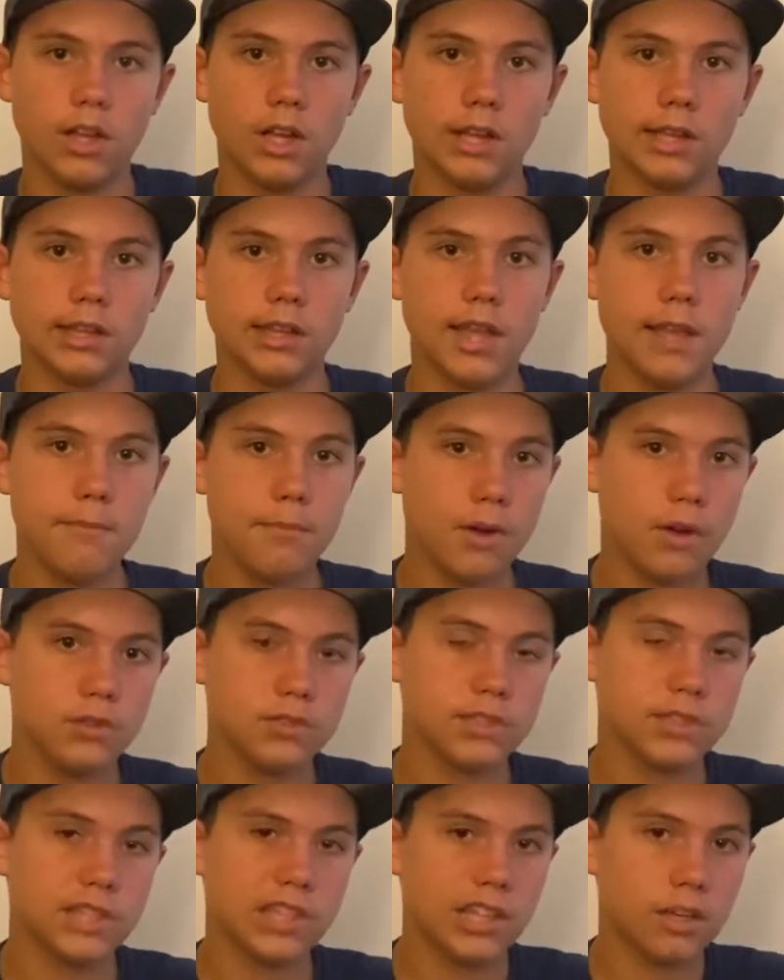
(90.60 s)

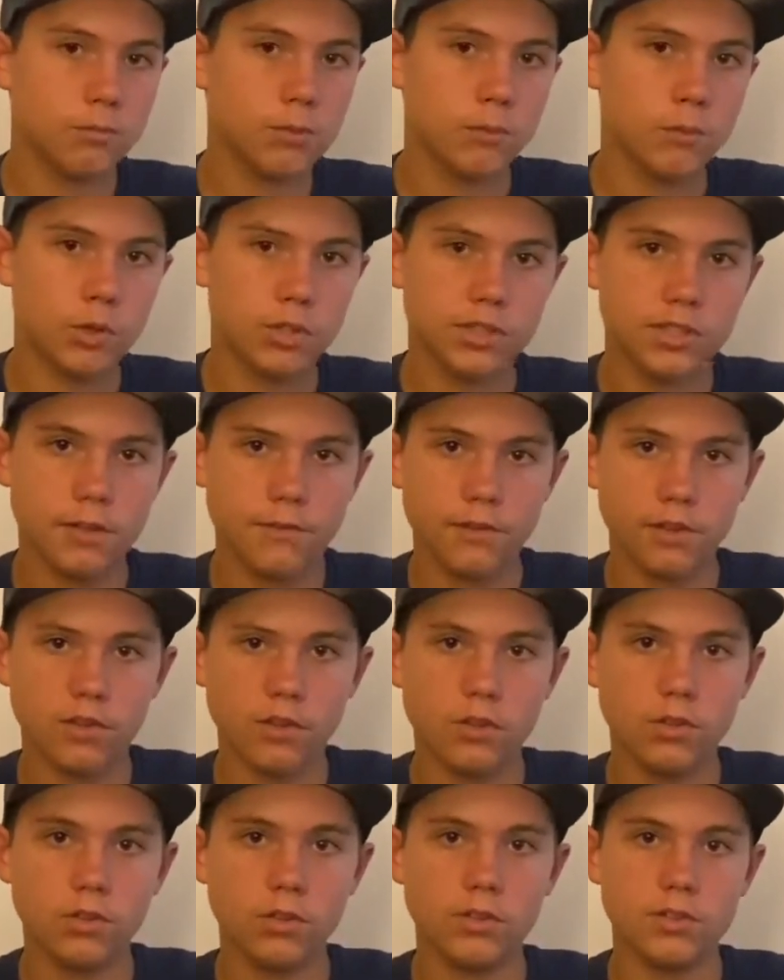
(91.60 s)
LiPos, it's a little bit more
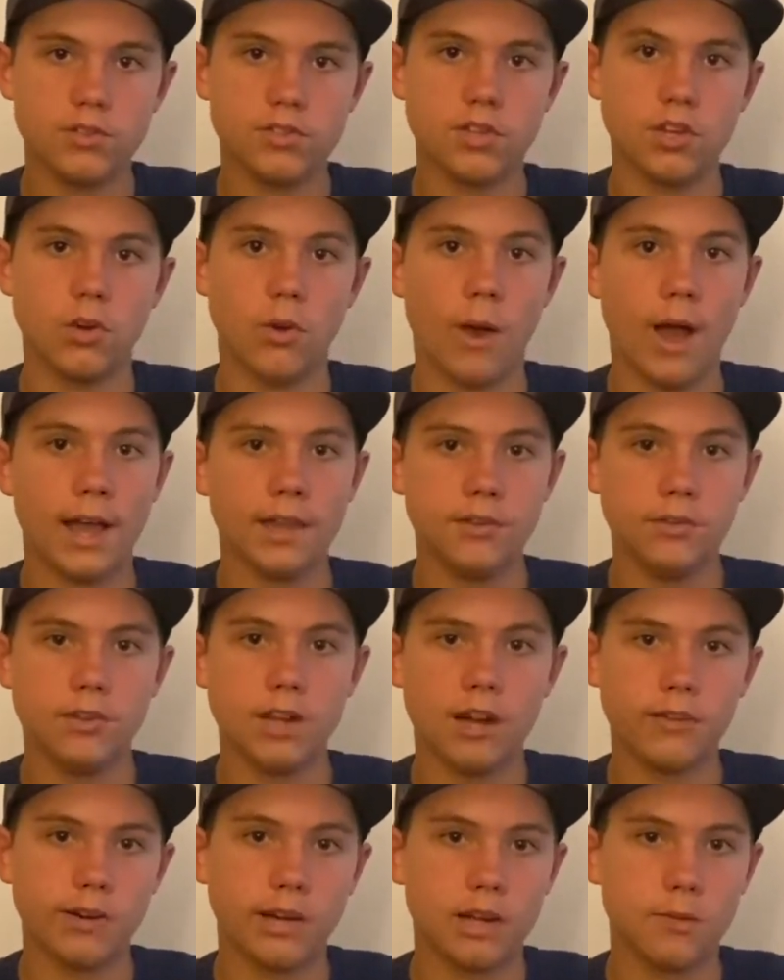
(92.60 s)
difficult, so I do
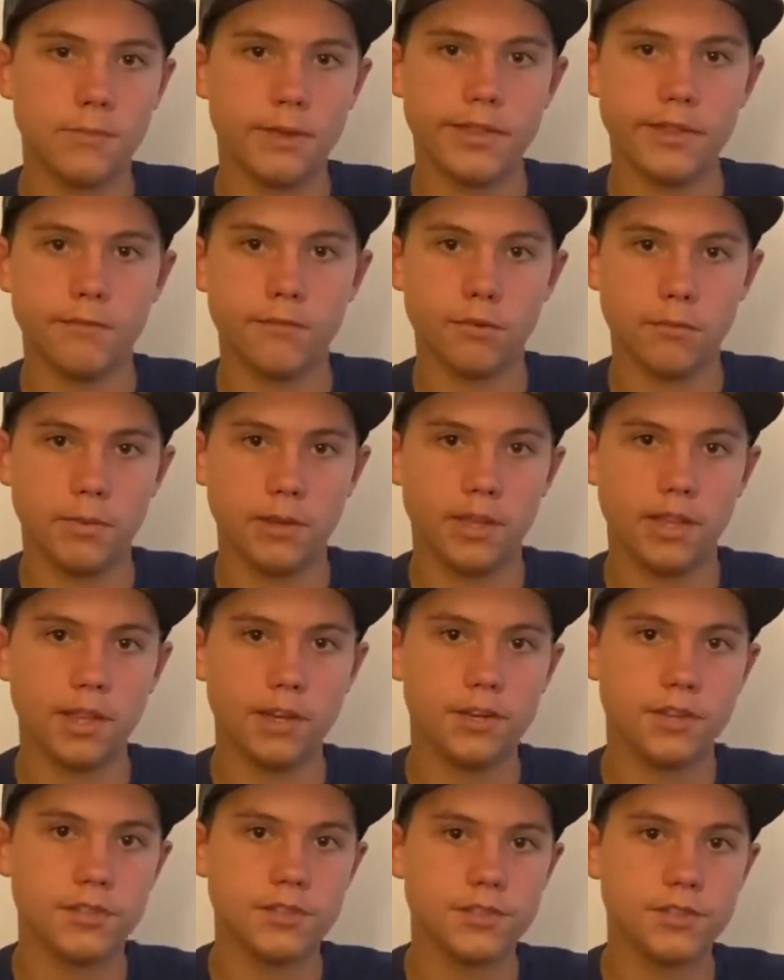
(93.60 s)
not recommend them for
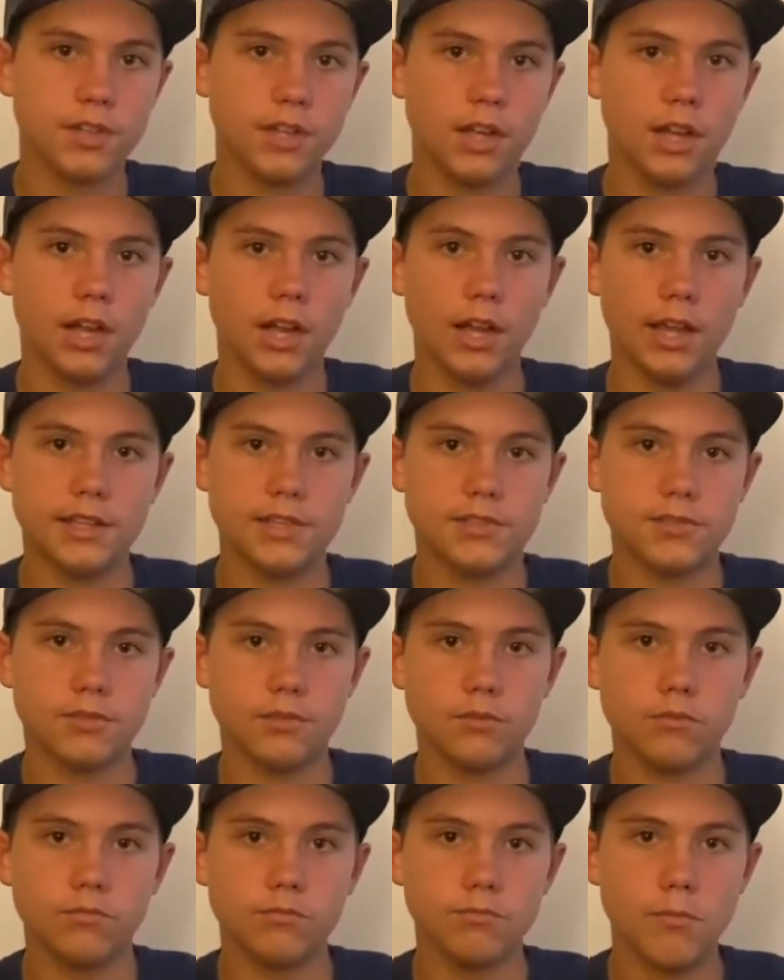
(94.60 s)
beginners. It's
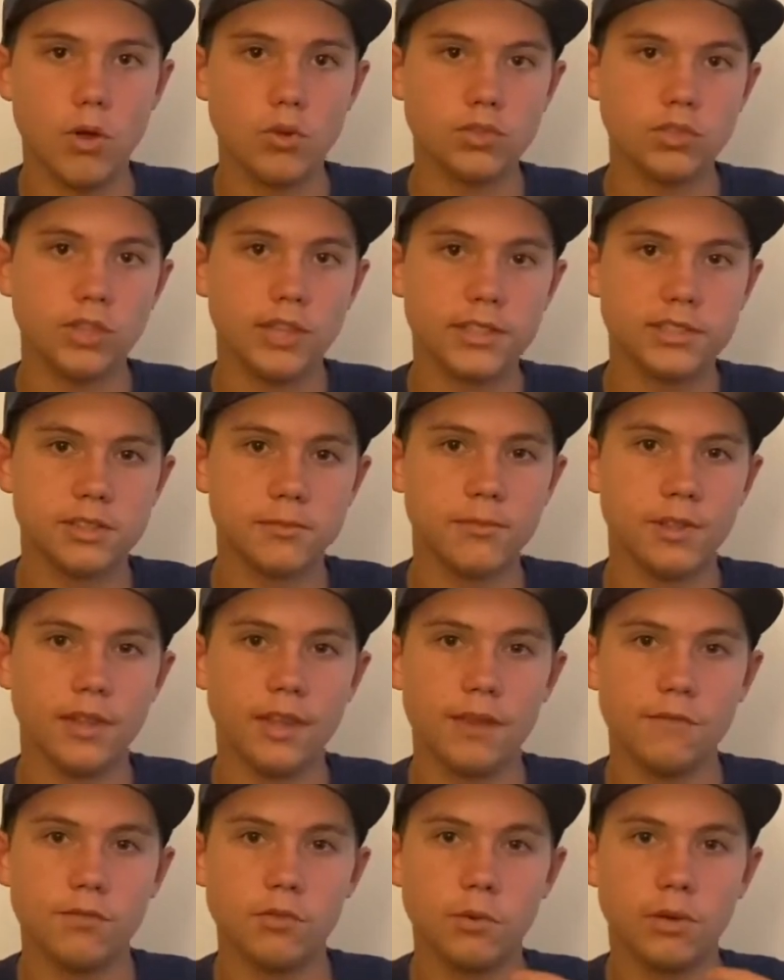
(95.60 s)
mostly as
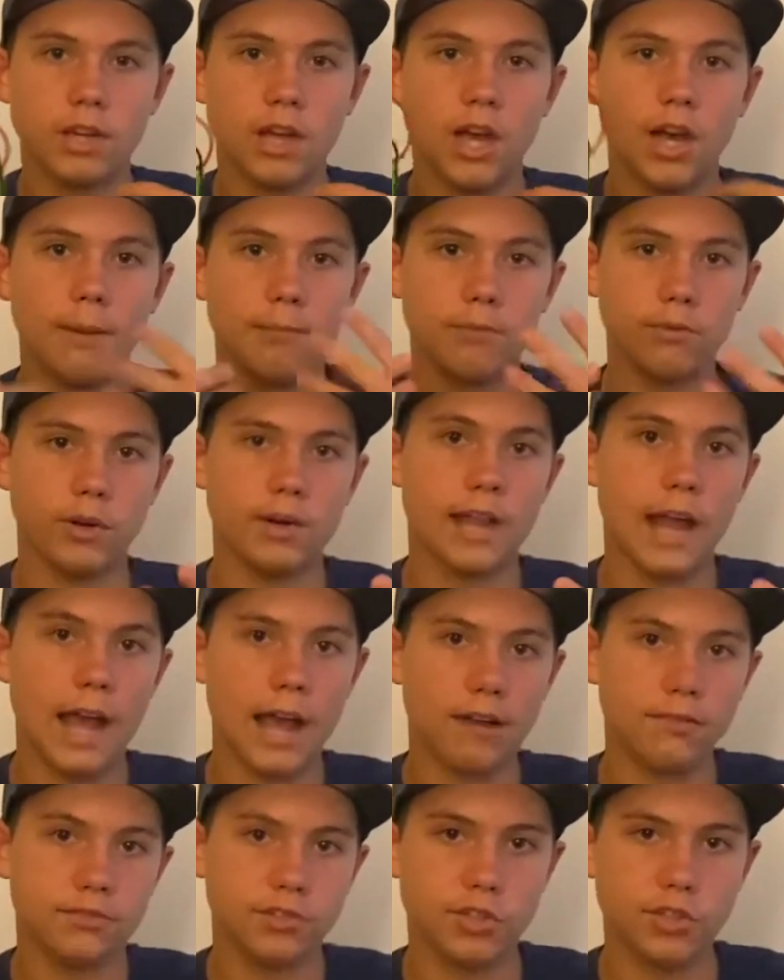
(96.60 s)
something if you want to upgrade
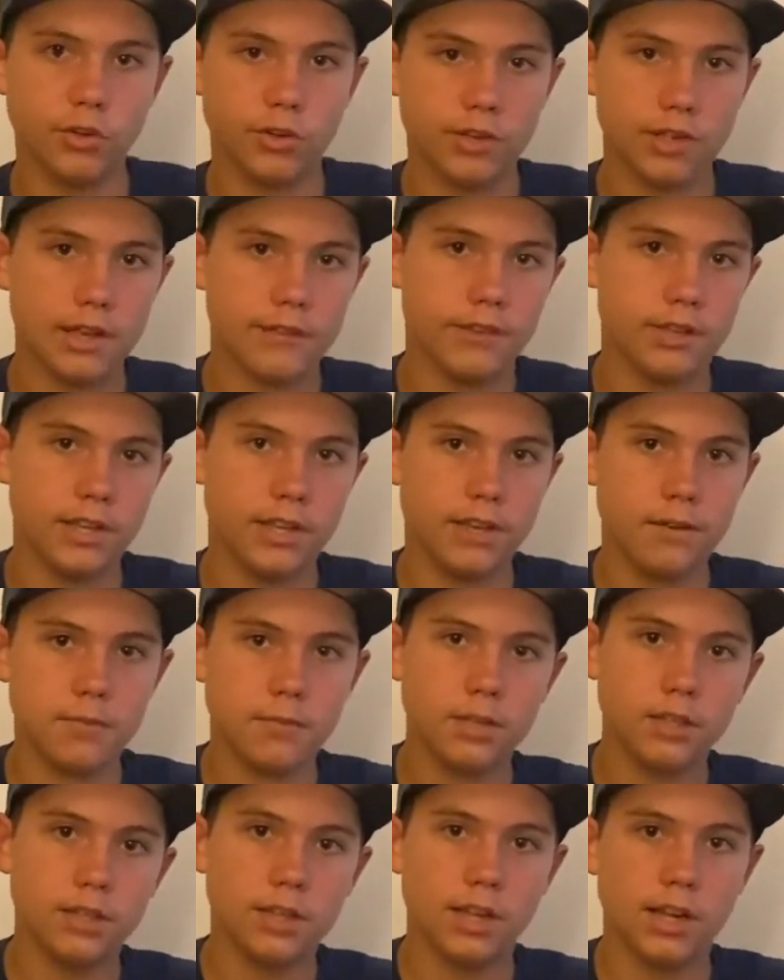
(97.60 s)
after you already have a
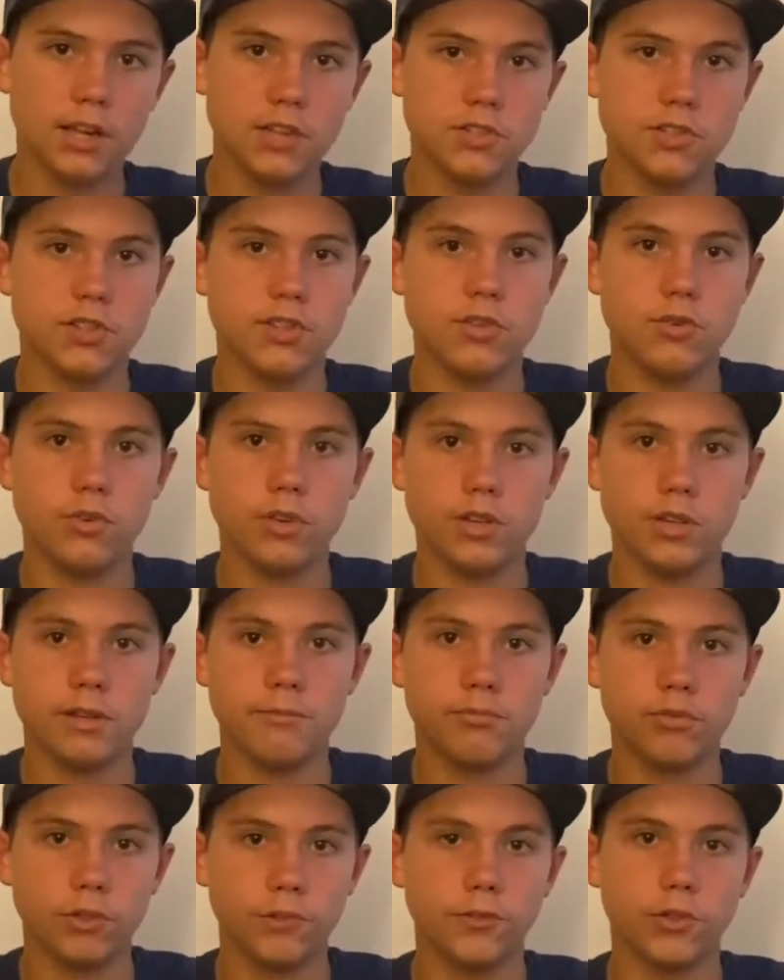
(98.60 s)
NiMh, so that you can
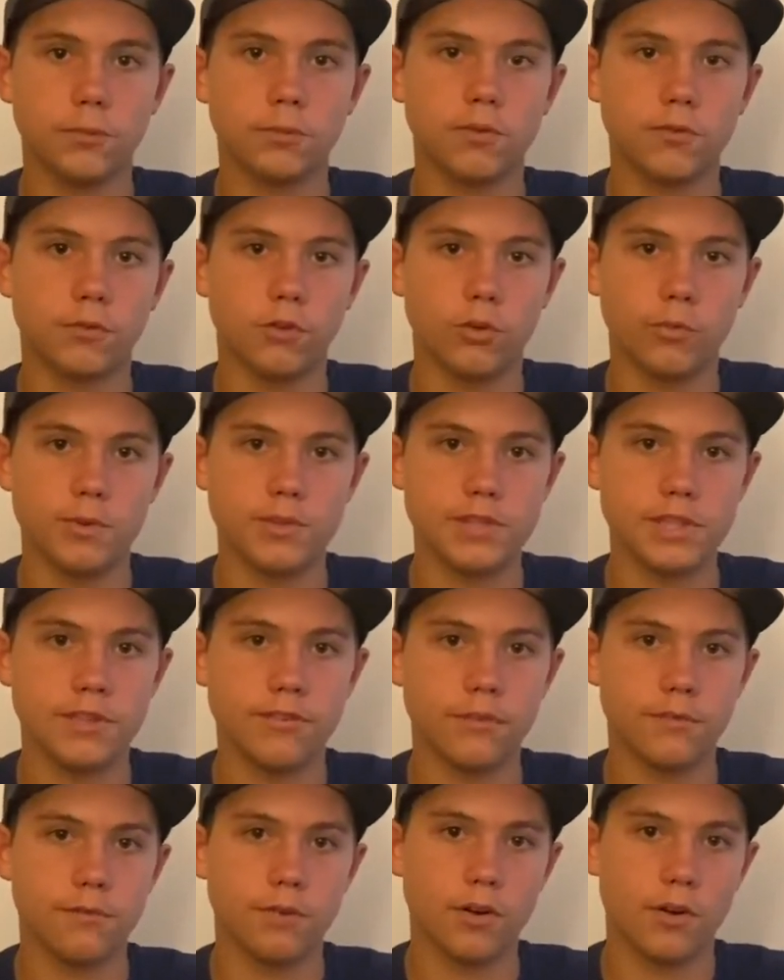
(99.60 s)
improve your performance
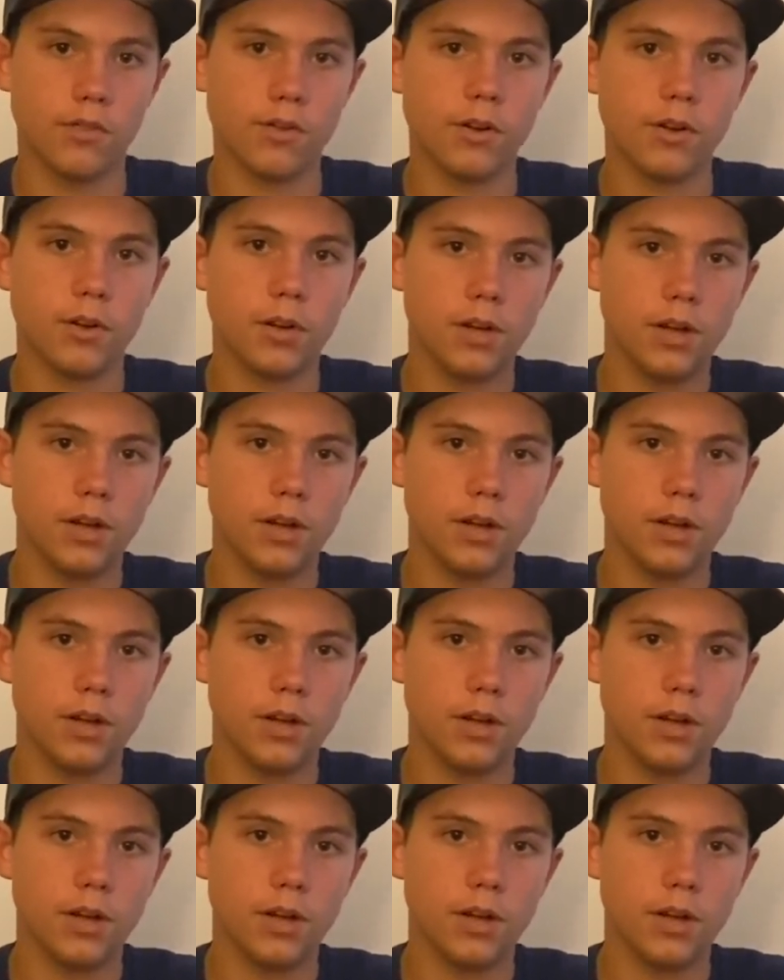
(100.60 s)
even further.